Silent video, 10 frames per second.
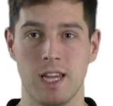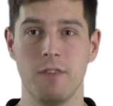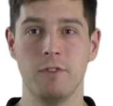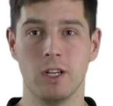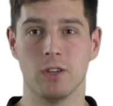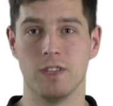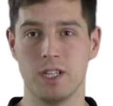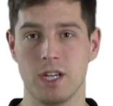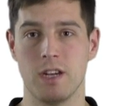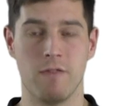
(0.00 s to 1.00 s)
If the
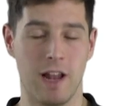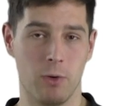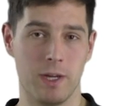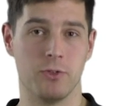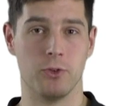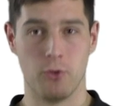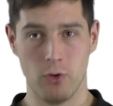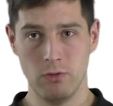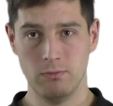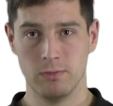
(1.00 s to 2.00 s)
condition evaluates to
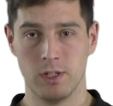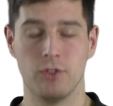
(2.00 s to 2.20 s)
true,